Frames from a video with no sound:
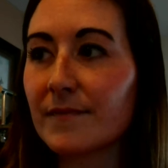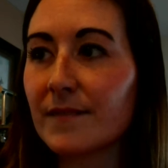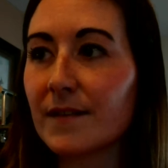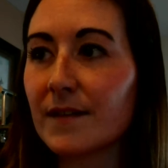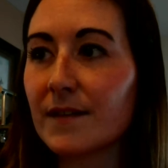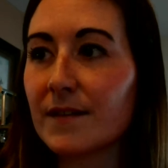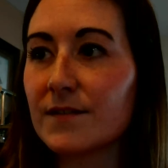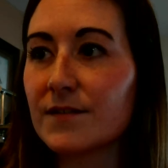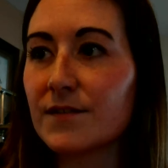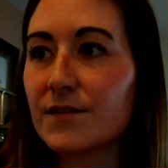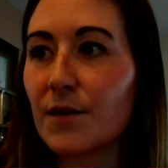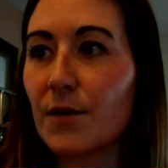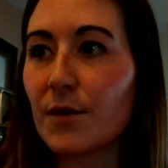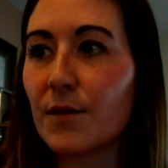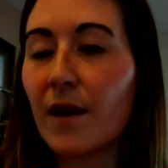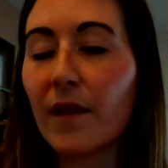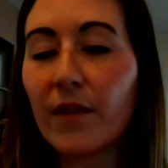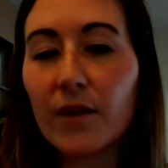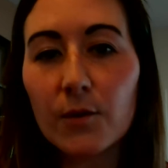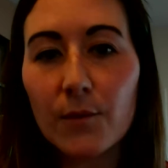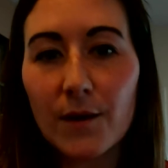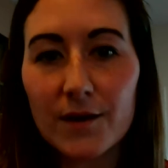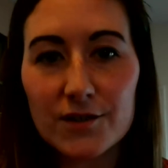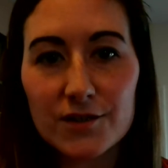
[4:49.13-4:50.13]
So
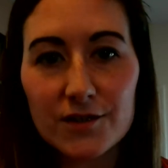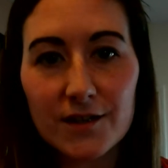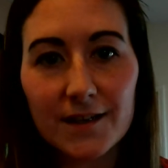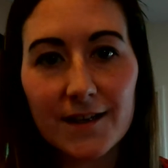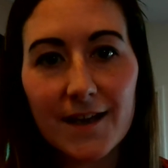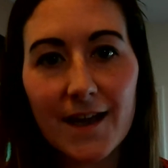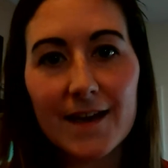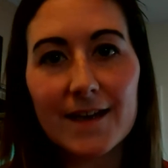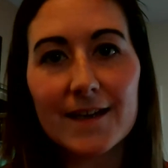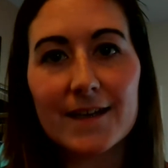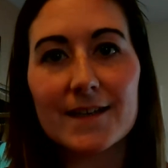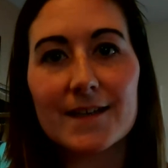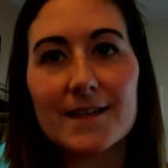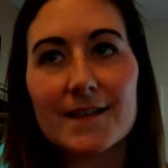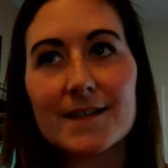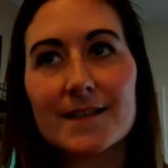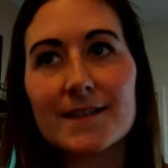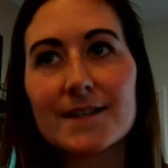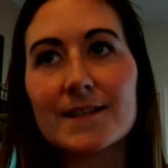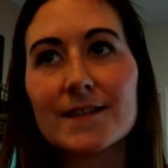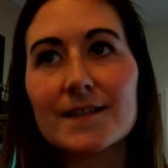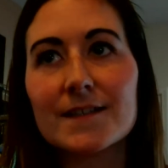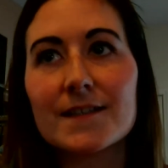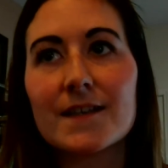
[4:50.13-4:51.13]
another question I get
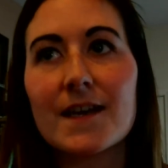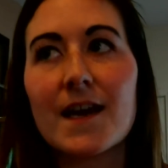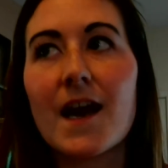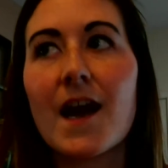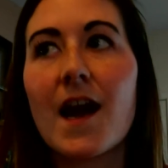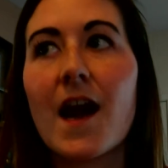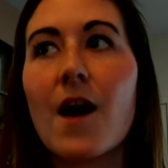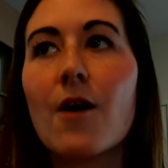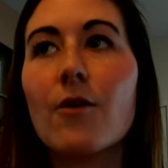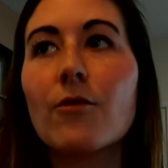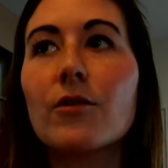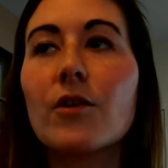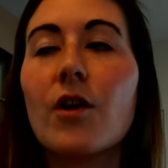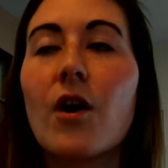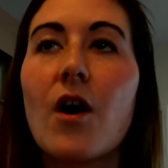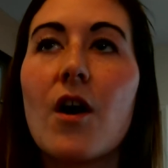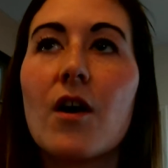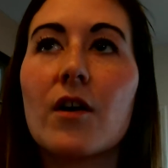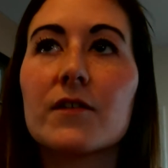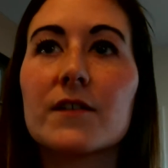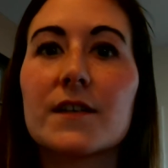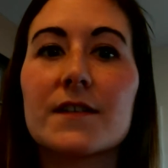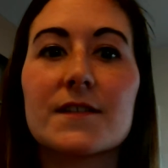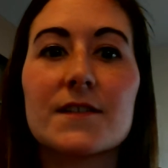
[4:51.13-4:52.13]
is, how
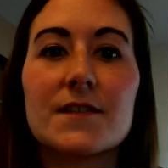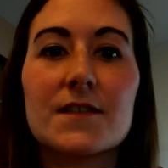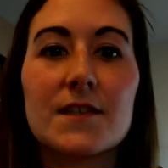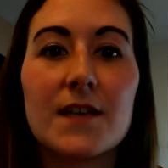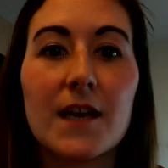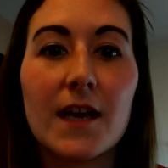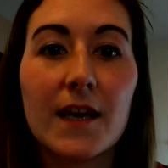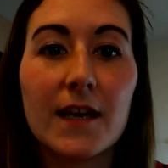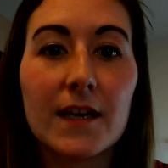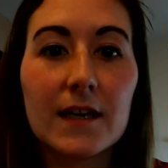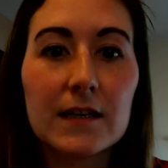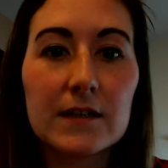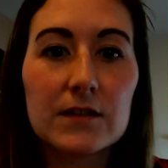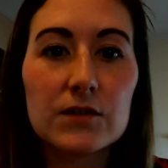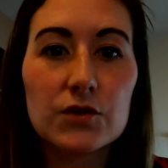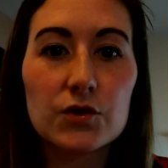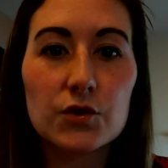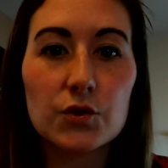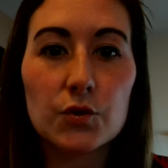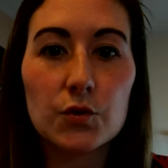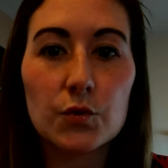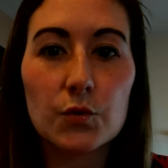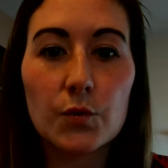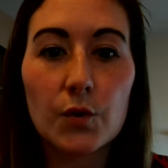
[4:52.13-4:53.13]
long does it take
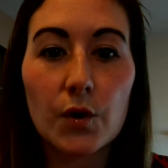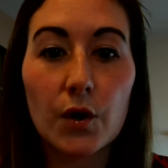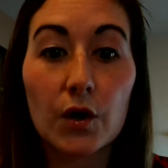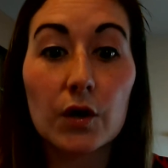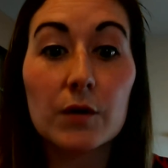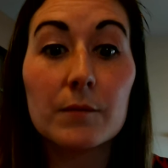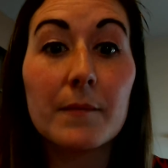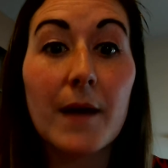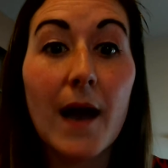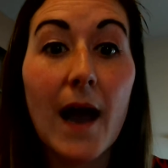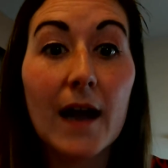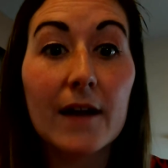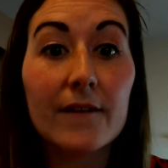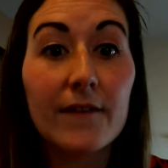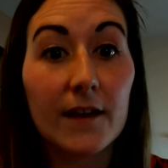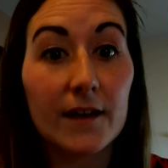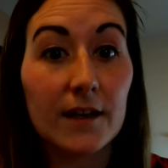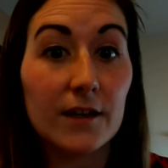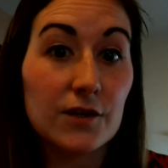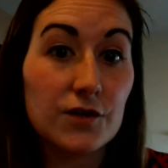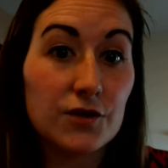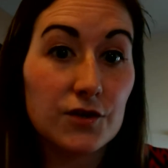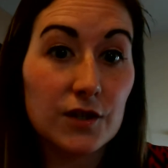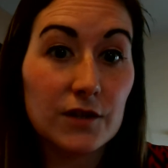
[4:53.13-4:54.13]
to earn back that
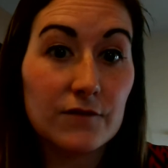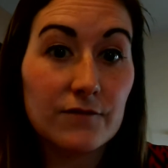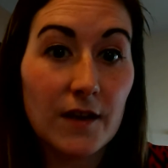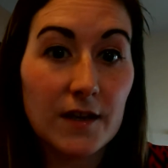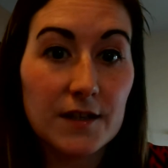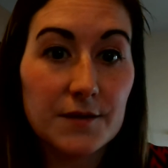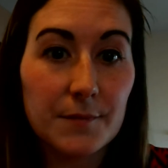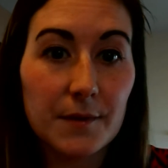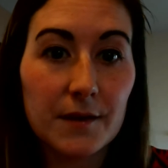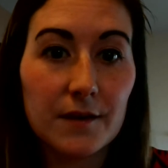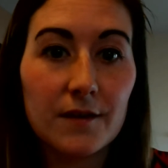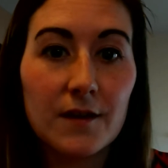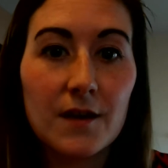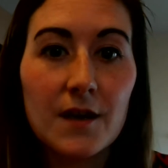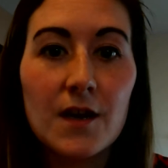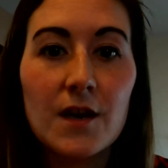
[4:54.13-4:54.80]
initial investment?